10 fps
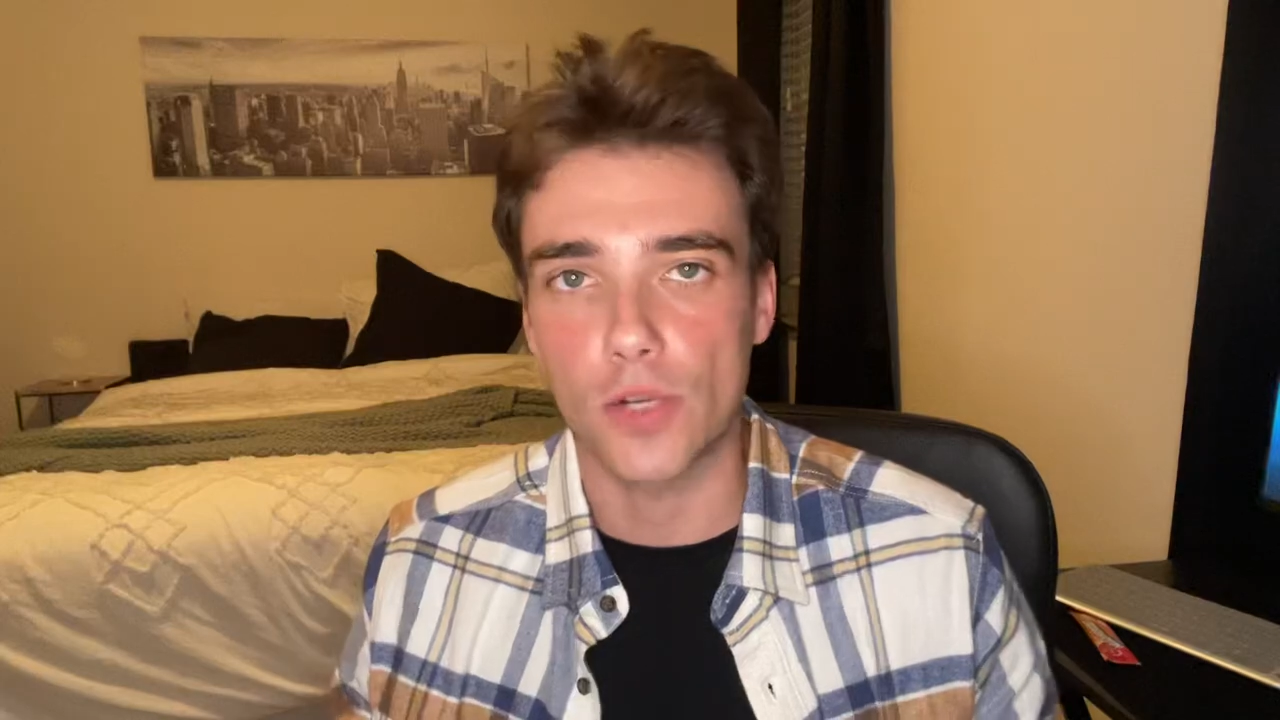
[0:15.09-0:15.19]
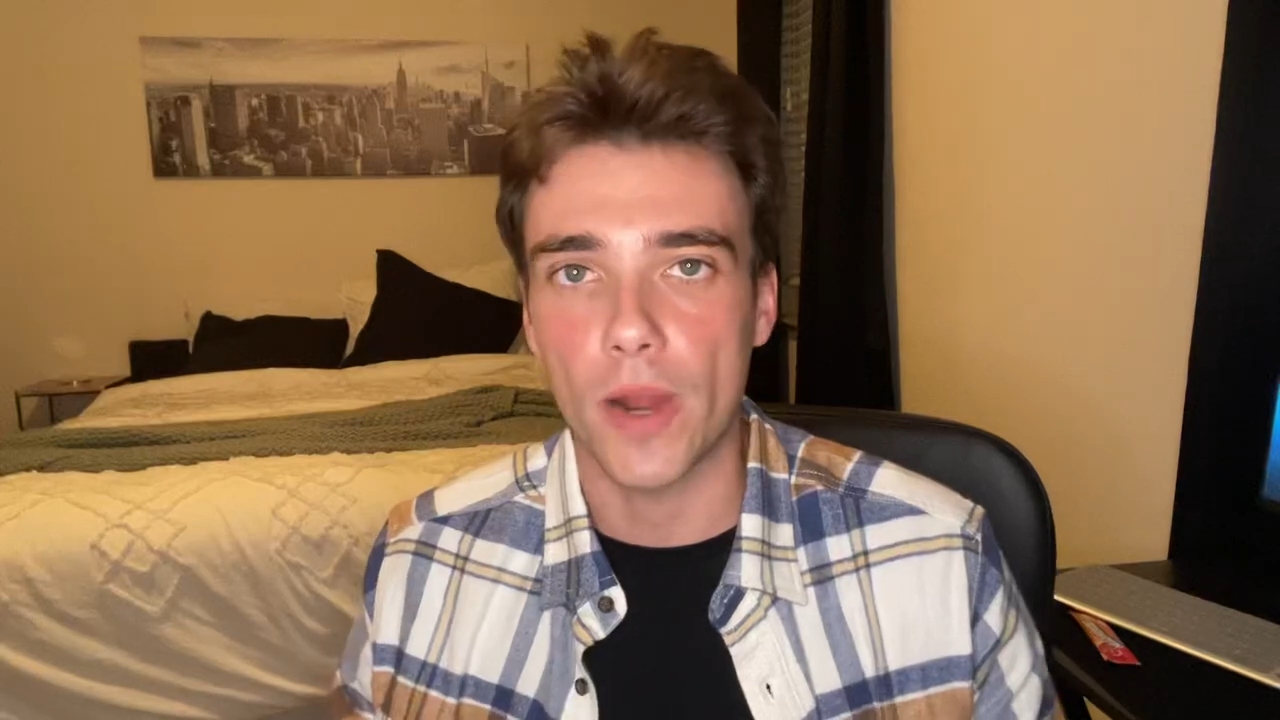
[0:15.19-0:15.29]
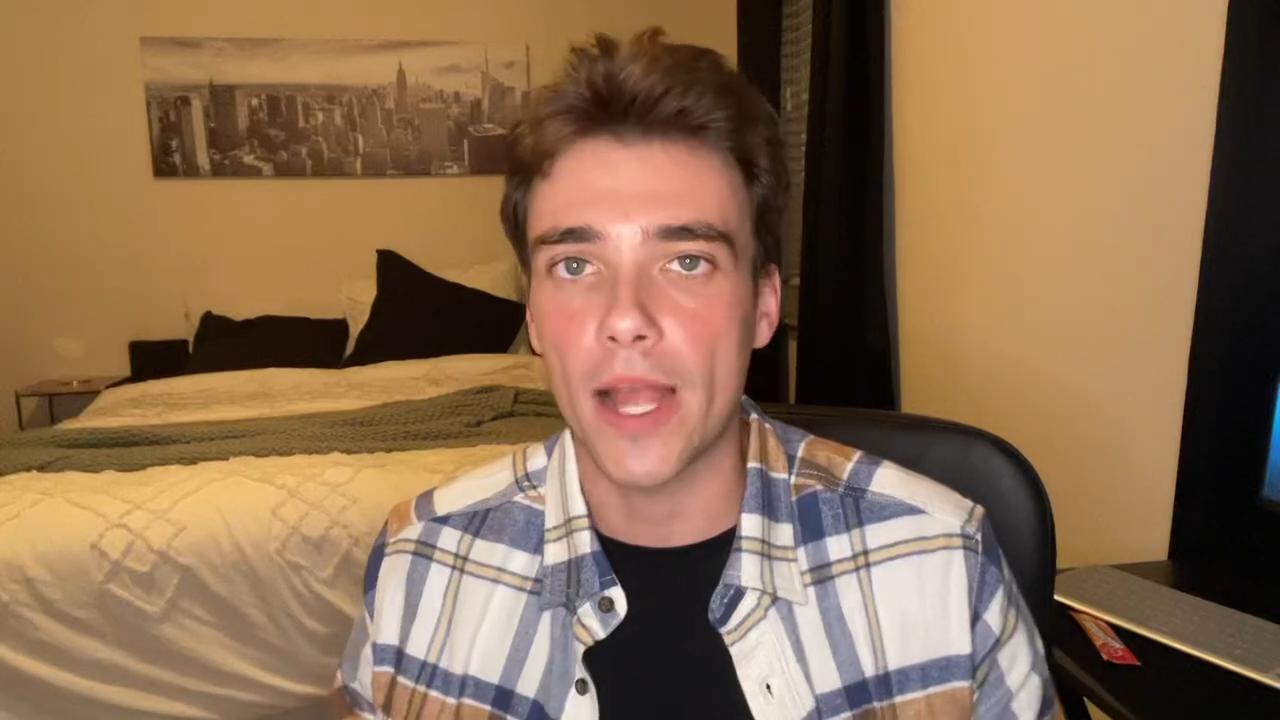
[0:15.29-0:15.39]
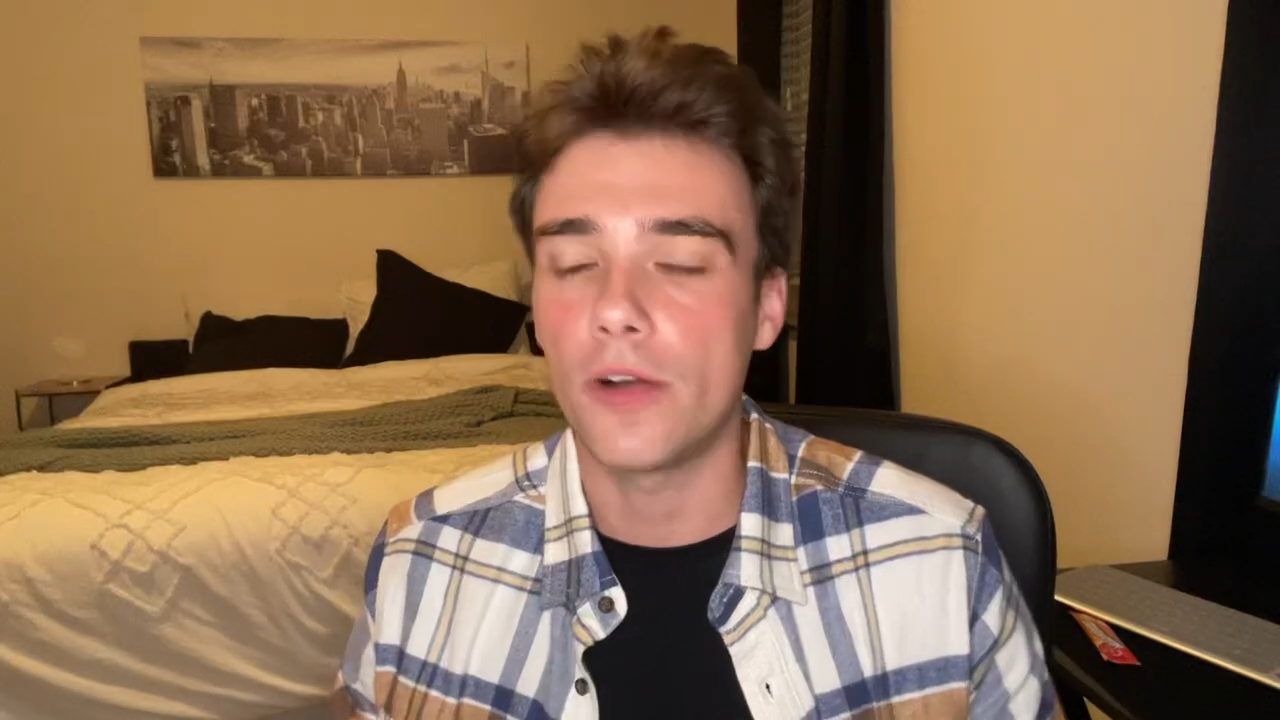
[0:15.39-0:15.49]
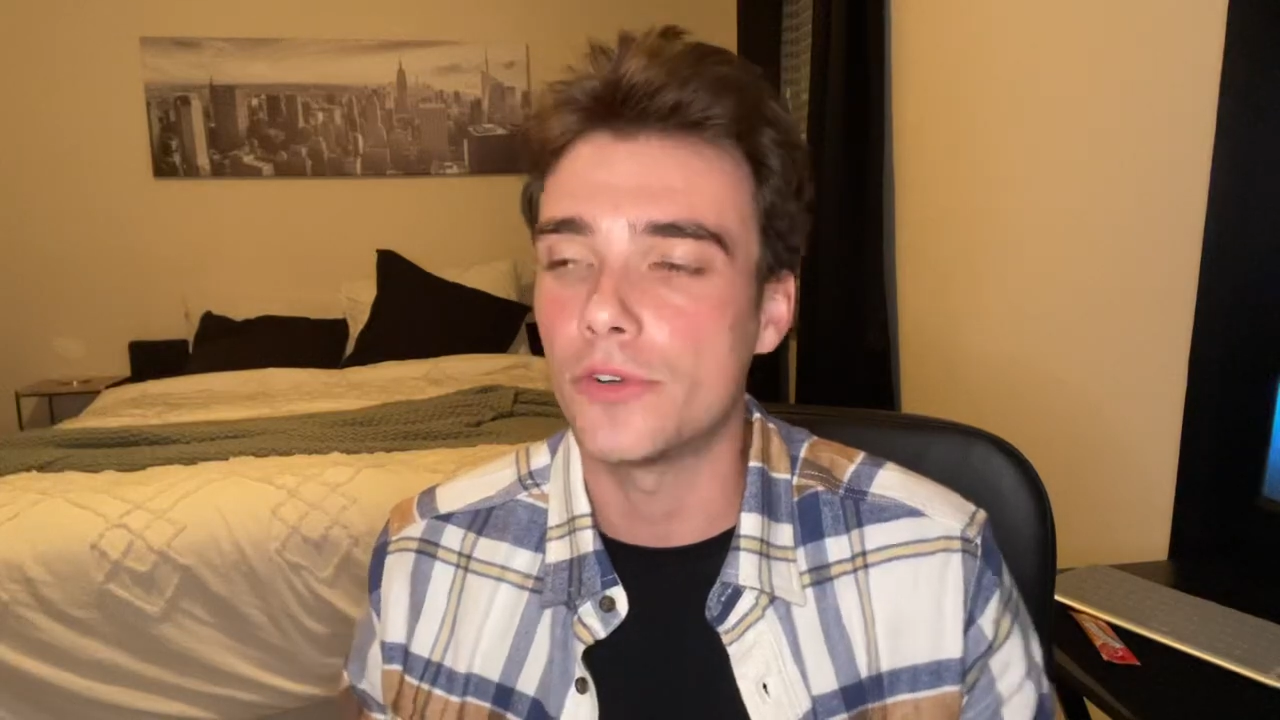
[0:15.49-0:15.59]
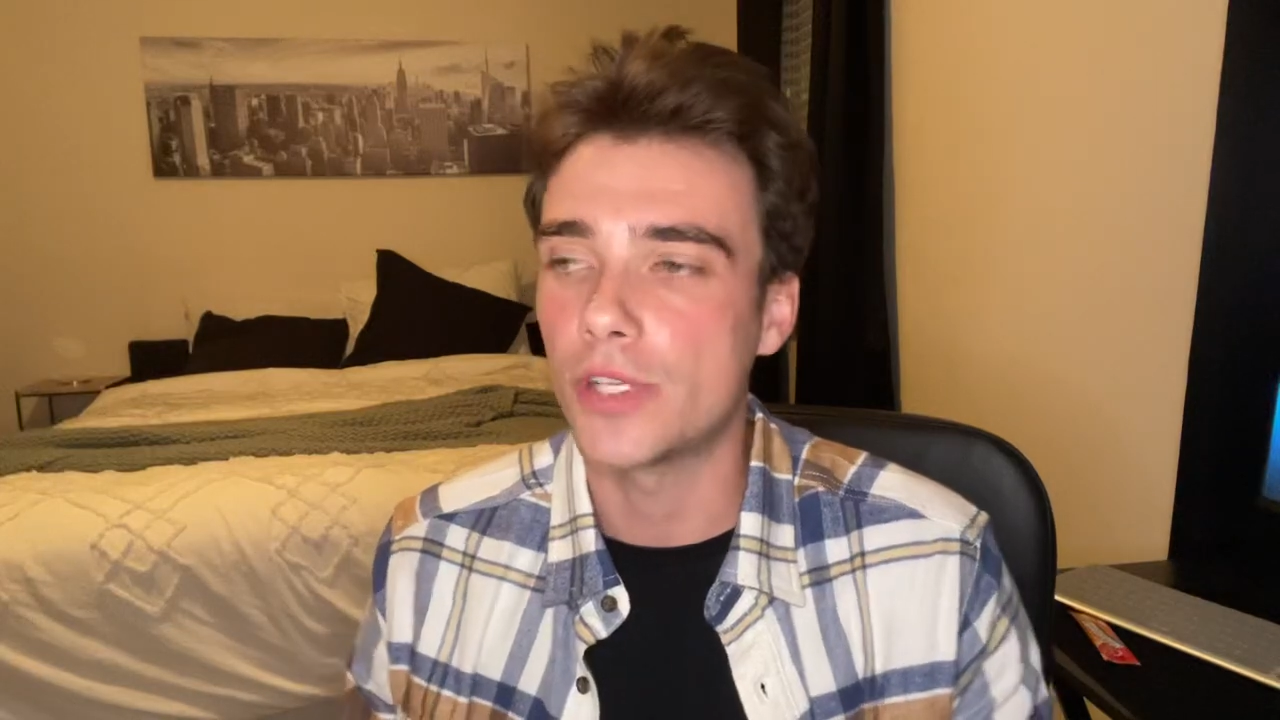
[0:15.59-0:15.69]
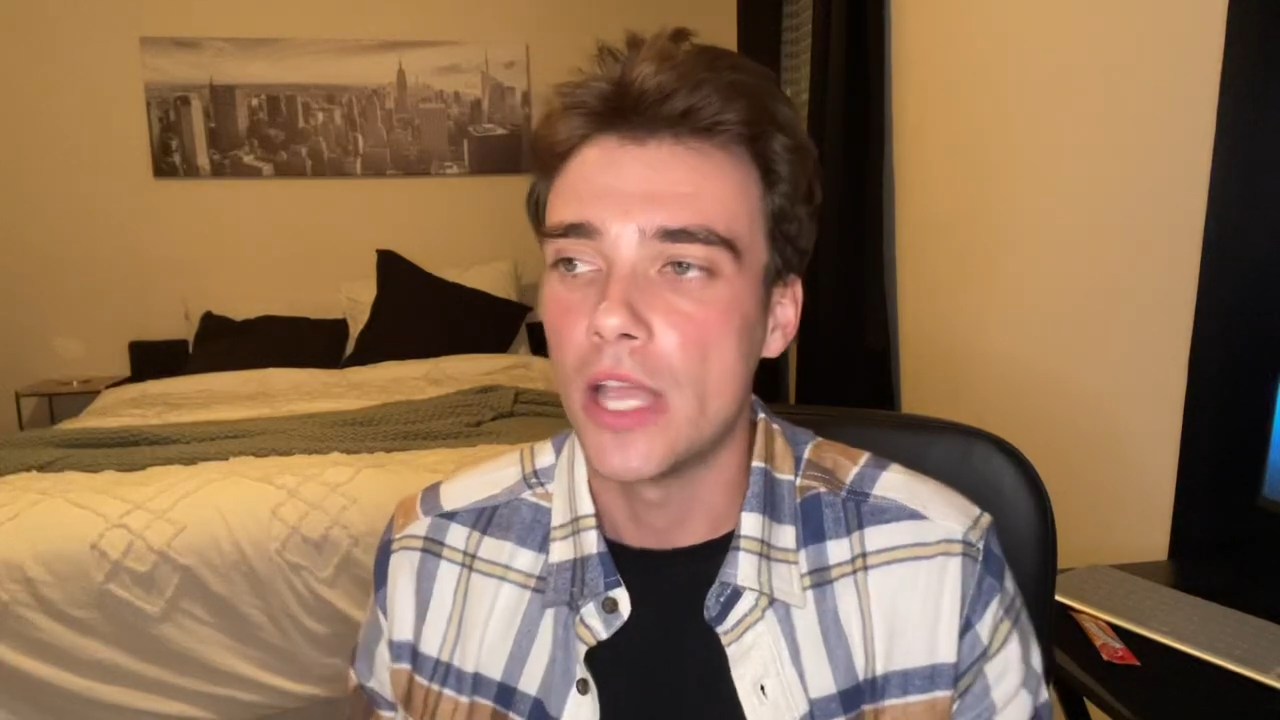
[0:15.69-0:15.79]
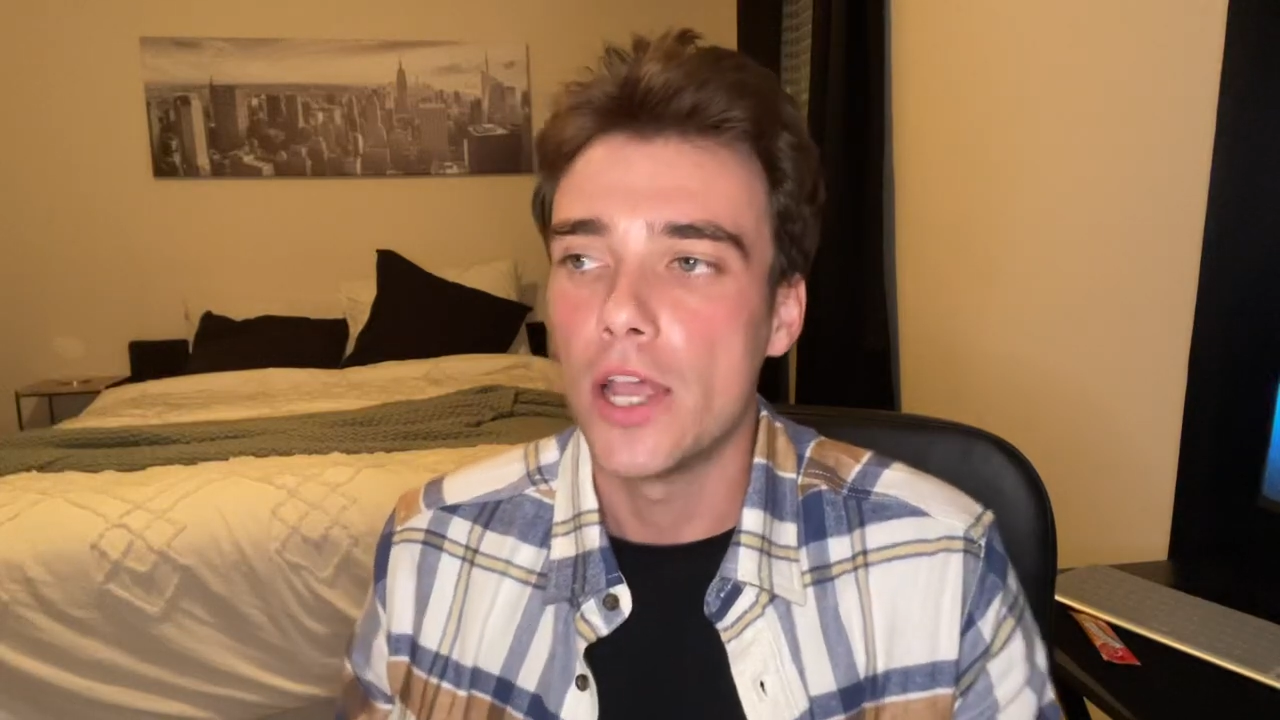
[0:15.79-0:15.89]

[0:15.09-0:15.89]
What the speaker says: around